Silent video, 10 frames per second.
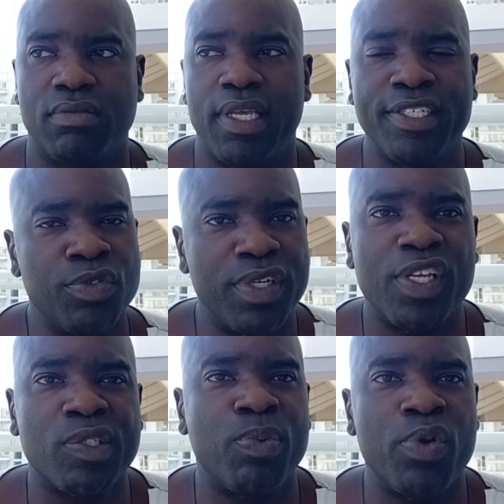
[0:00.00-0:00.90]
Ensure that you
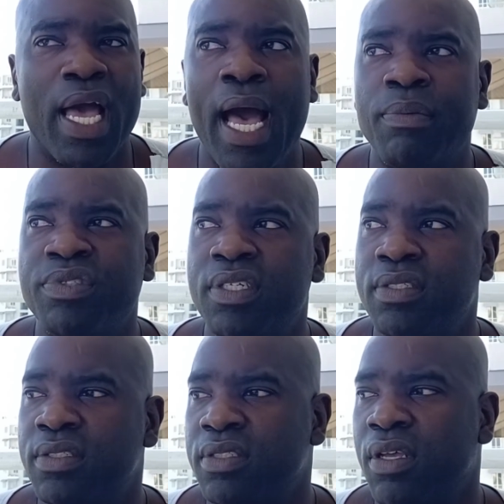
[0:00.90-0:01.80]
explore your
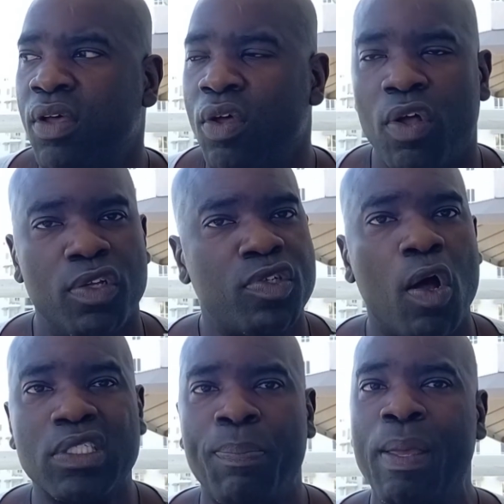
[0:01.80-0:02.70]
options.
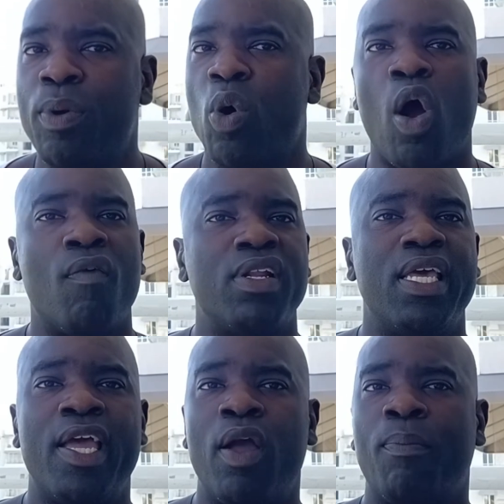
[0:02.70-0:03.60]
Talk to people who are already
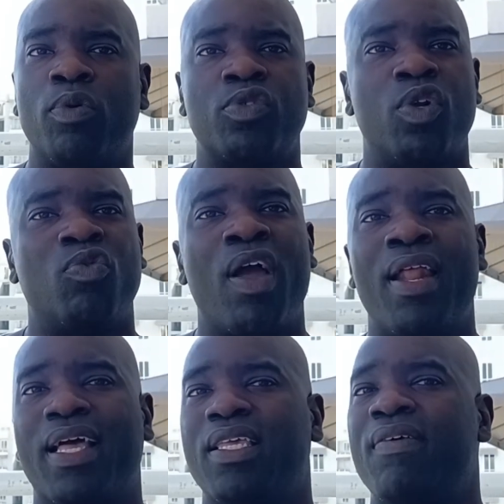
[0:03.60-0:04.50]
here, boots on the ground.
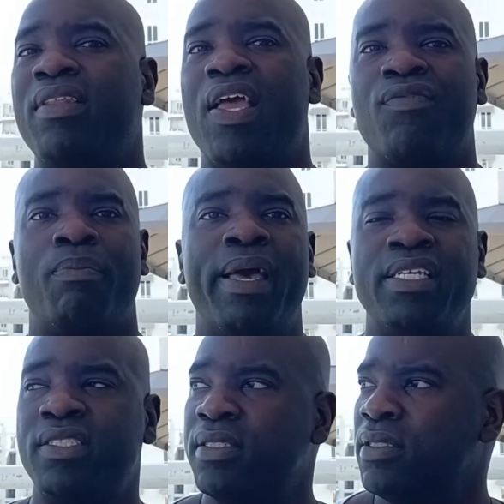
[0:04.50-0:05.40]
I can give you the
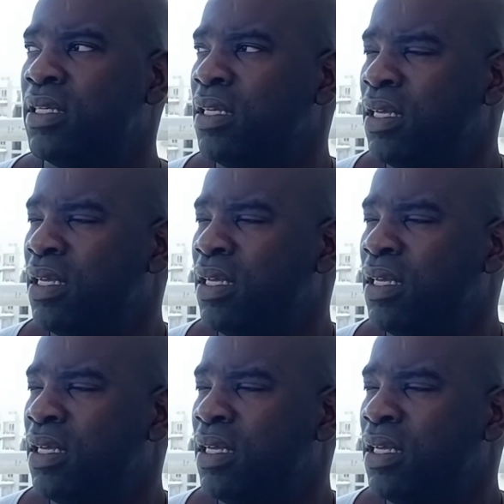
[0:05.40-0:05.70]
information.